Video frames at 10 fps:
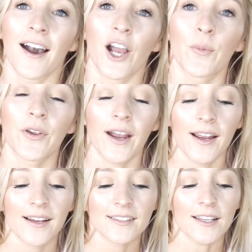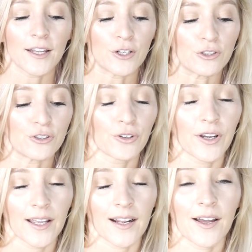I hope you guys
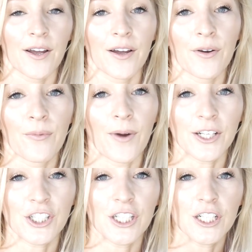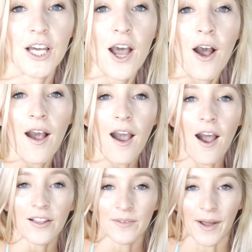enjoyed watching
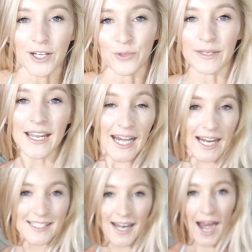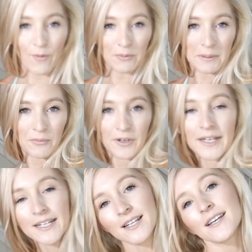all of my new bikinis that I will be
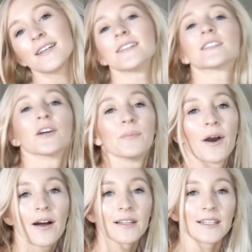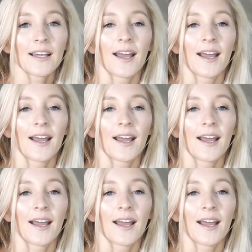bringing to Bali.